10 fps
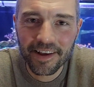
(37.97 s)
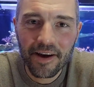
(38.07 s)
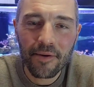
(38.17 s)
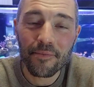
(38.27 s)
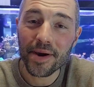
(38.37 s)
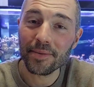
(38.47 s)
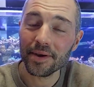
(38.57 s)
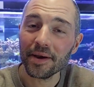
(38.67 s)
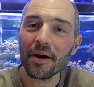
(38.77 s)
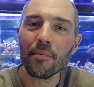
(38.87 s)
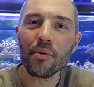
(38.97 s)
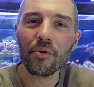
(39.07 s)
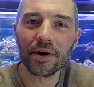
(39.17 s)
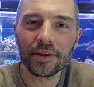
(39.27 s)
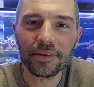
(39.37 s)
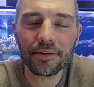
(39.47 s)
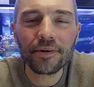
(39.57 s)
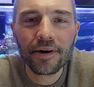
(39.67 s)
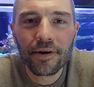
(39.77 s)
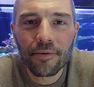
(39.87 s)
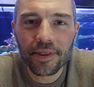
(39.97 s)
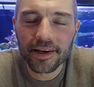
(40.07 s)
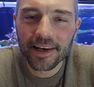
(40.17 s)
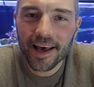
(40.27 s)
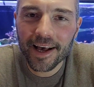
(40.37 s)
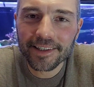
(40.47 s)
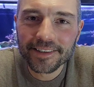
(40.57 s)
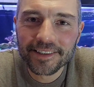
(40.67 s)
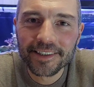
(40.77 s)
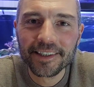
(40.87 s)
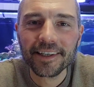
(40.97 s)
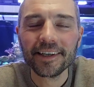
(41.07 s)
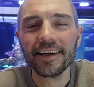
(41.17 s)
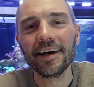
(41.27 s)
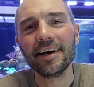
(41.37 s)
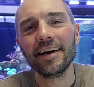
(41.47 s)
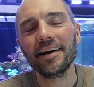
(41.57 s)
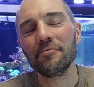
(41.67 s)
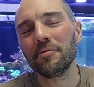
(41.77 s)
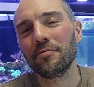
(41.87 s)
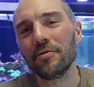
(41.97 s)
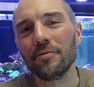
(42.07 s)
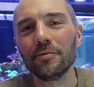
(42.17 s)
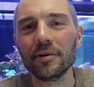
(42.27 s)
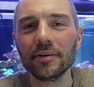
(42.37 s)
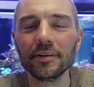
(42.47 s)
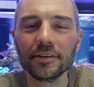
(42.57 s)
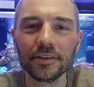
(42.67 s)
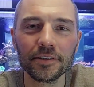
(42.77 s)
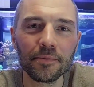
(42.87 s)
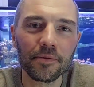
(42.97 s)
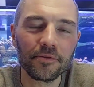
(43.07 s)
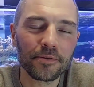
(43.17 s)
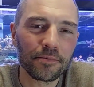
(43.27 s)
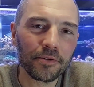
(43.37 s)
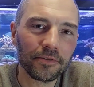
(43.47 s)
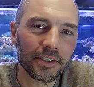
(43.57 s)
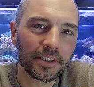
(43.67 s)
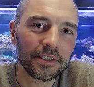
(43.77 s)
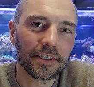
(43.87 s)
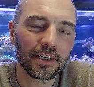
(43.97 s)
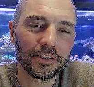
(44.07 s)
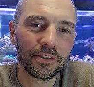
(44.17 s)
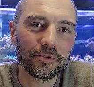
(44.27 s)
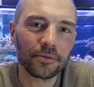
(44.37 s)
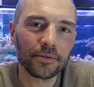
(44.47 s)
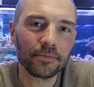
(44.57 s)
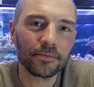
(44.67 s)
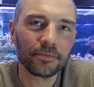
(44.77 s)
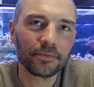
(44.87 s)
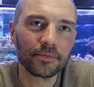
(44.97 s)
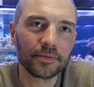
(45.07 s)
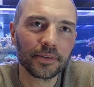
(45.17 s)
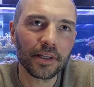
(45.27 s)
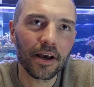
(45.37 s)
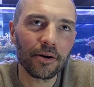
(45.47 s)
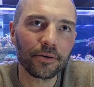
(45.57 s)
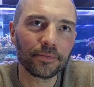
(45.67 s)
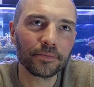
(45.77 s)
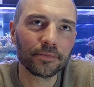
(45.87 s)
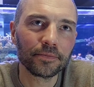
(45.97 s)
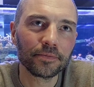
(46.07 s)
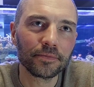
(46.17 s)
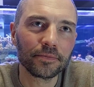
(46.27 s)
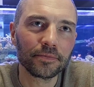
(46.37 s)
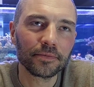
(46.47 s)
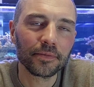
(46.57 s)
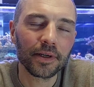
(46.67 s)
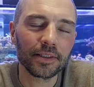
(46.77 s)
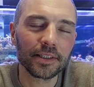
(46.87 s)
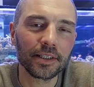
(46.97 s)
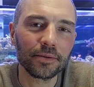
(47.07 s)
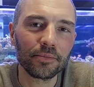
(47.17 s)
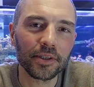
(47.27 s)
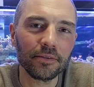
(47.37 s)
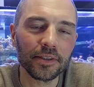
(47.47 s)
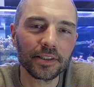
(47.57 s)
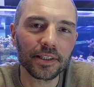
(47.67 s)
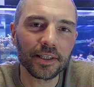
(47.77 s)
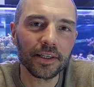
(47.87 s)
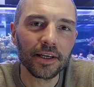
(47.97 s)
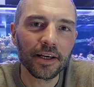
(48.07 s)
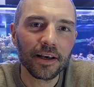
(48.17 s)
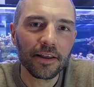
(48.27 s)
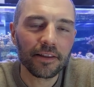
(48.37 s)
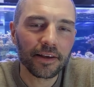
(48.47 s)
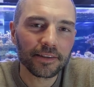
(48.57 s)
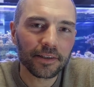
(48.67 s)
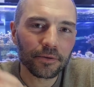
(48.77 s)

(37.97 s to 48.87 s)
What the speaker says: maybe boring you with the glass, I will roll some of the movies I showed. Now, I said it previously that I